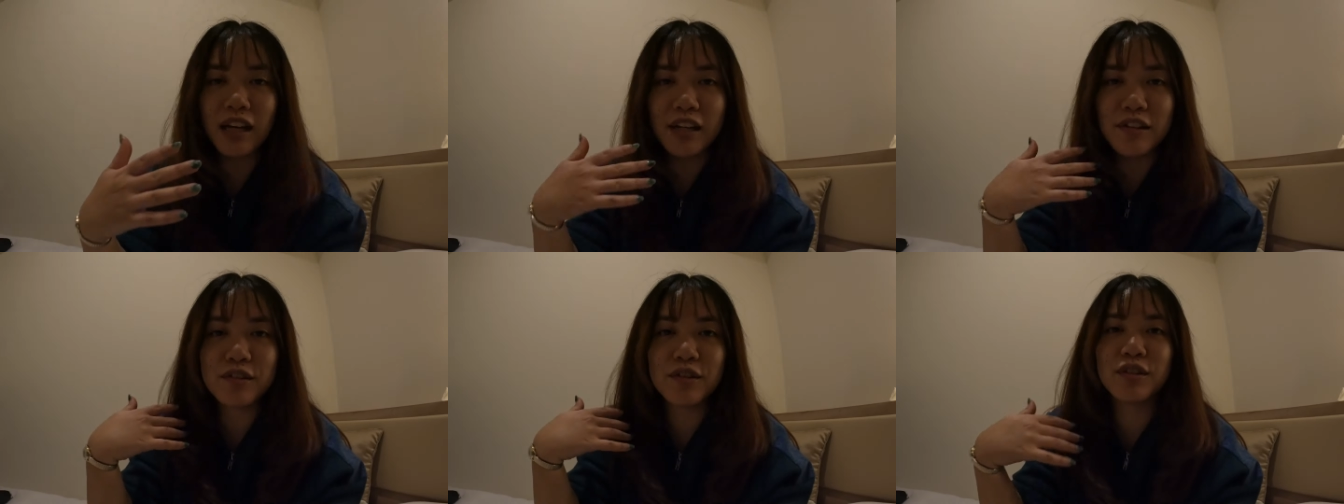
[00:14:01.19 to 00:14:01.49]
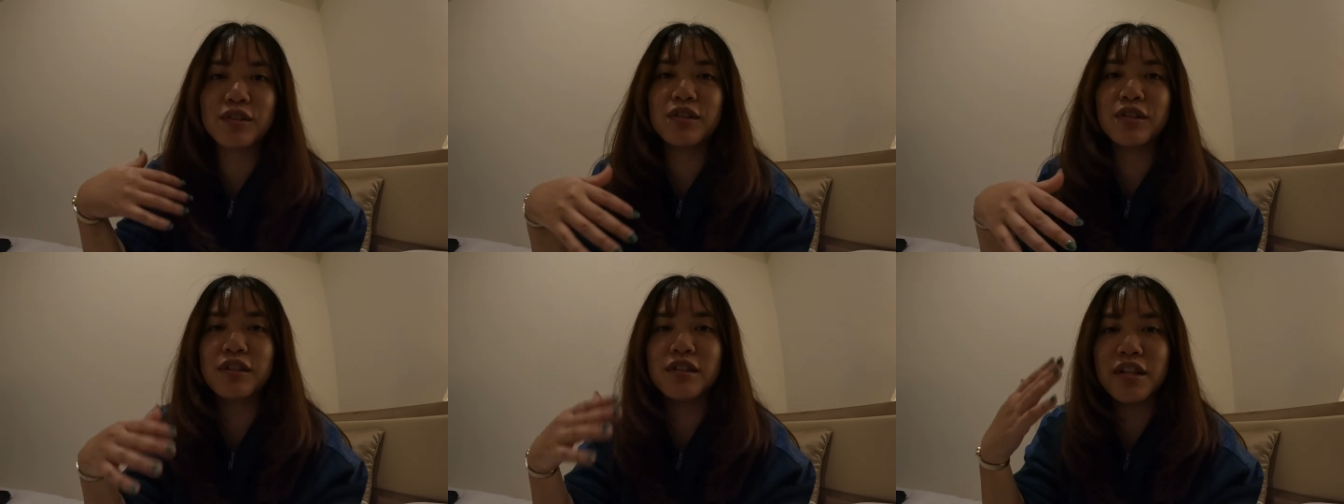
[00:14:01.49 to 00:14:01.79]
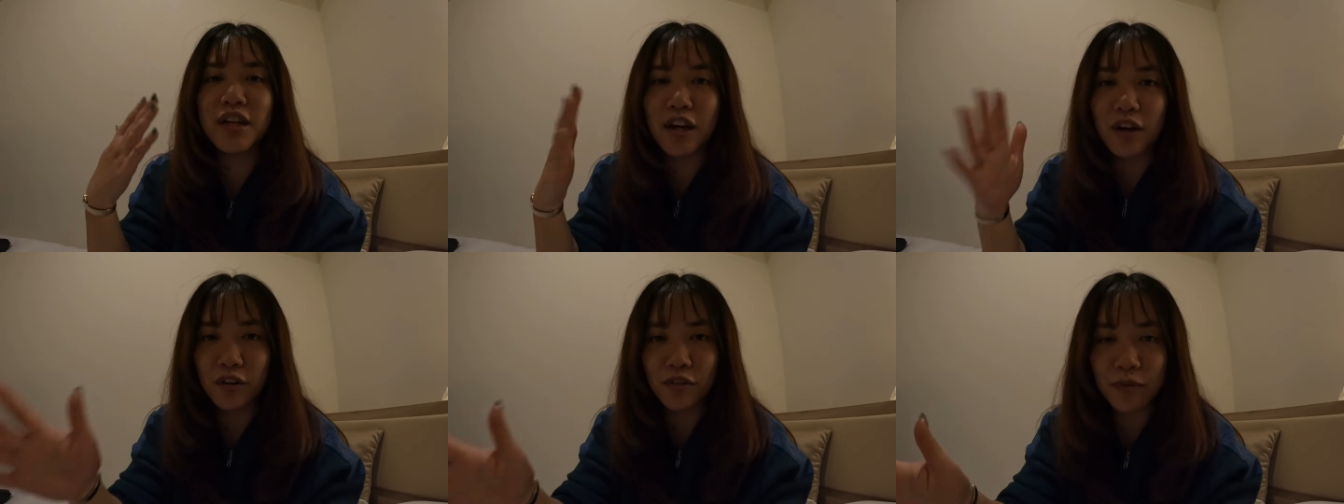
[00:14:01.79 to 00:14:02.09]
As you
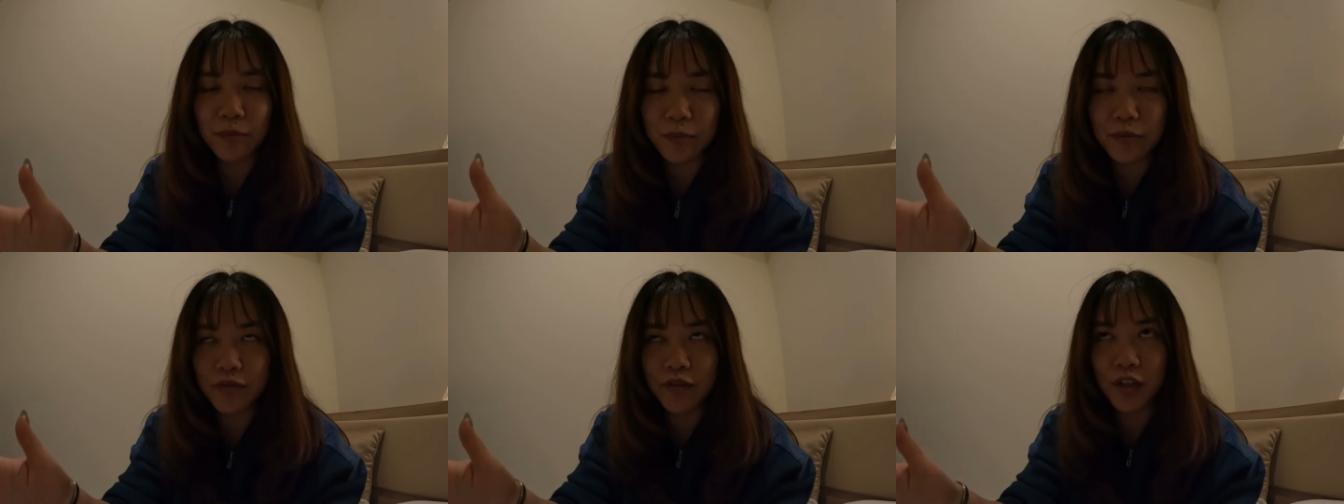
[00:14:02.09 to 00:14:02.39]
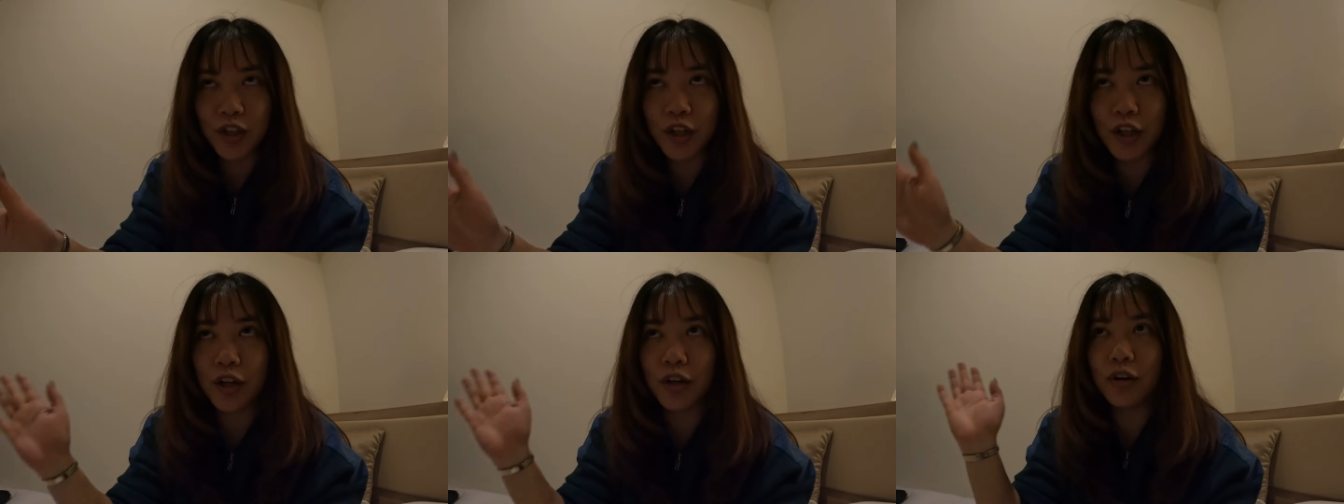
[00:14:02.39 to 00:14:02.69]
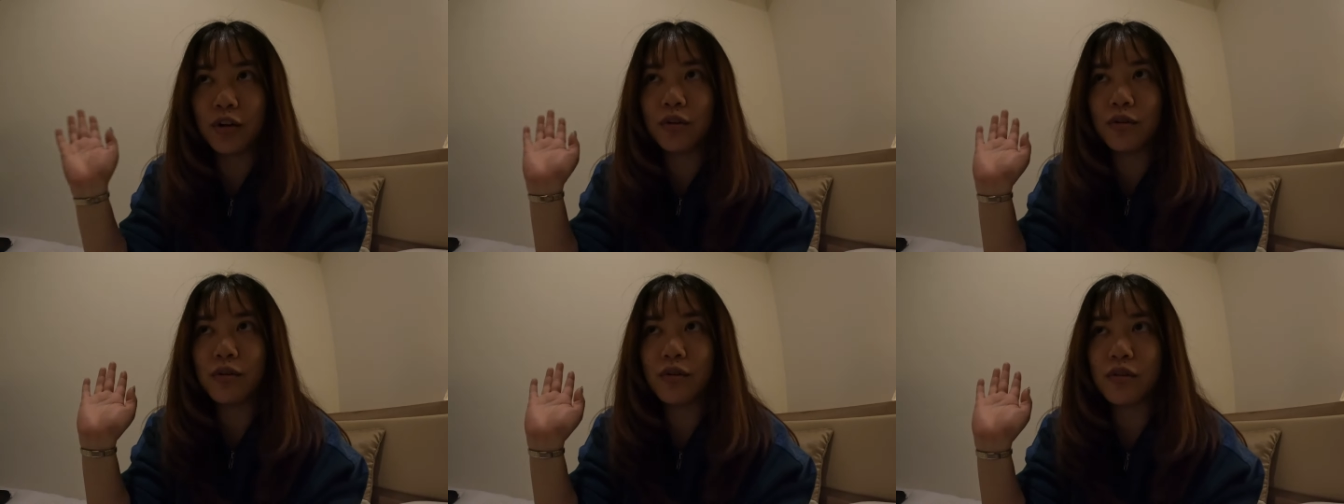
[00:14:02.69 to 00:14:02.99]
could tell from the
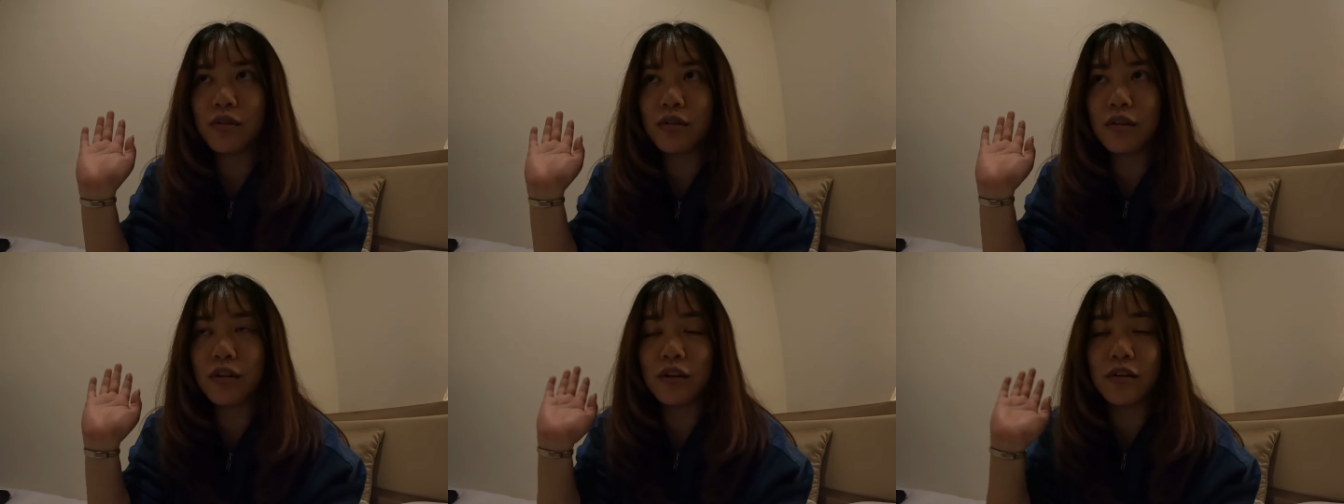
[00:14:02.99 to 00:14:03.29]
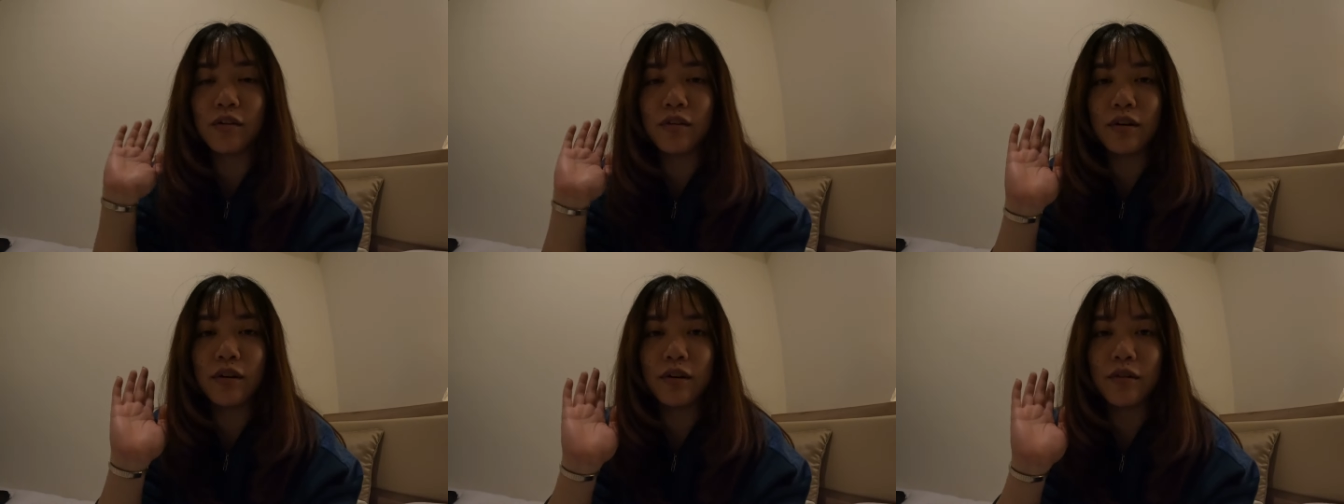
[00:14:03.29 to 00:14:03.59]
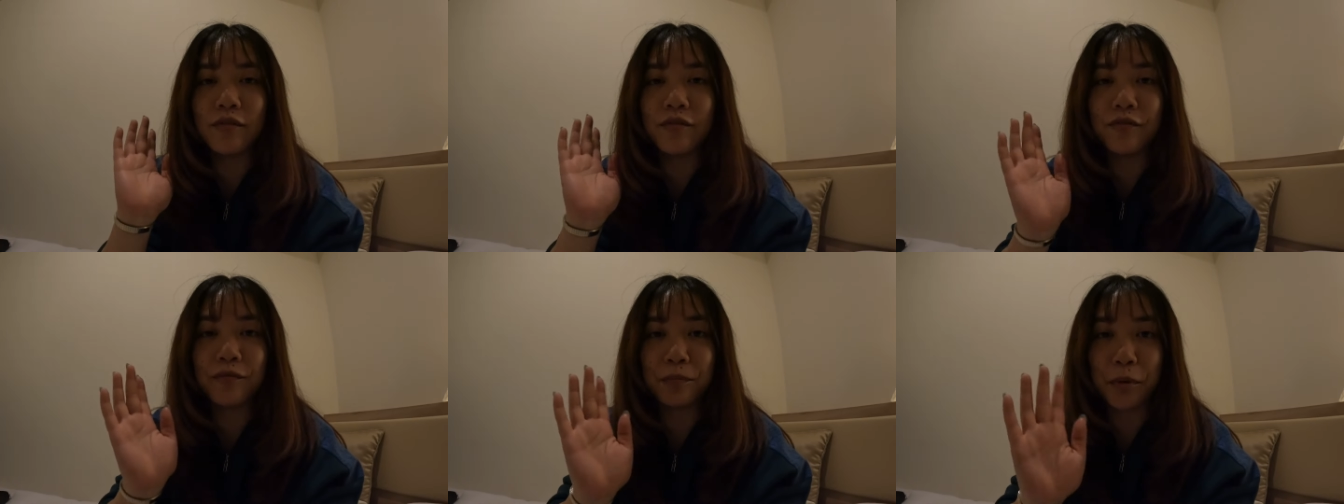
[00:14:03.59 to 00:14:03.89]
video,
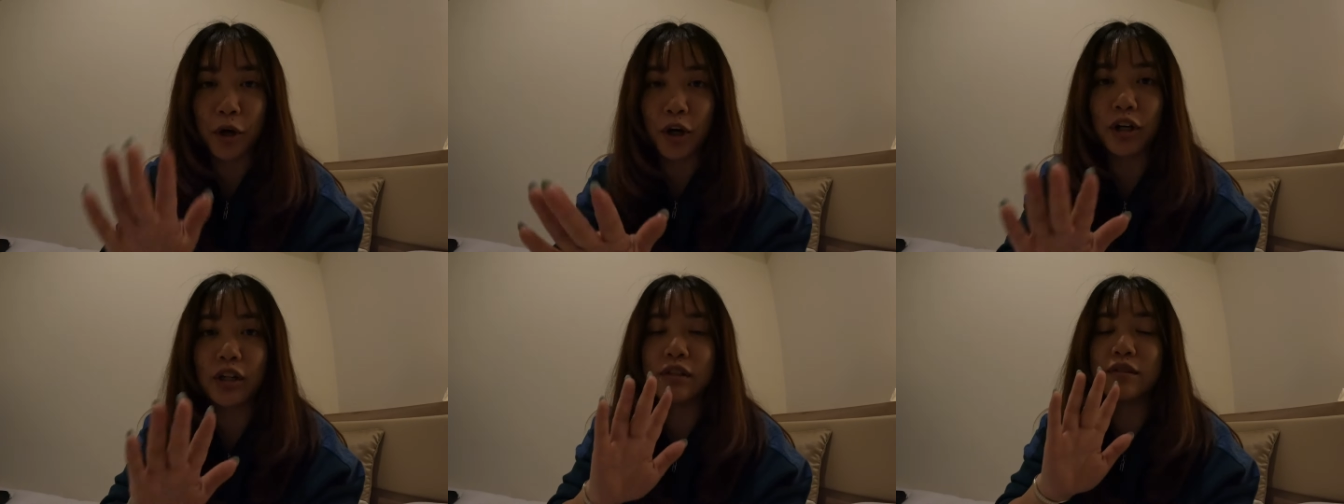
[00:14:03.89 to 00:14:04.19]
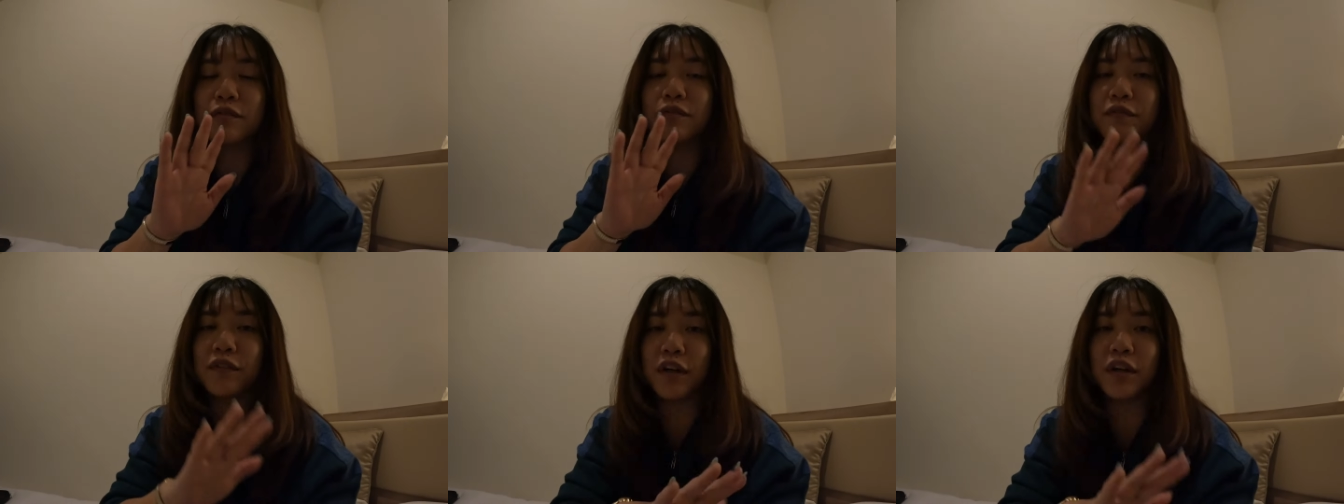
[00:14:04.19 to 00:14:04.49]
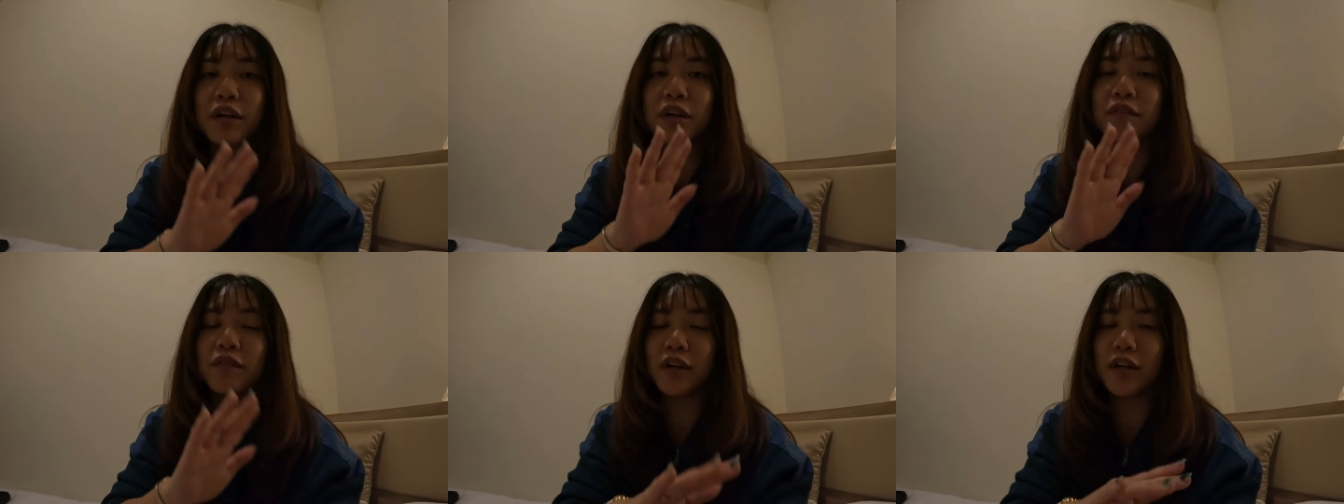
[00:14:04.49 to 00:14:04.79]
the park is very,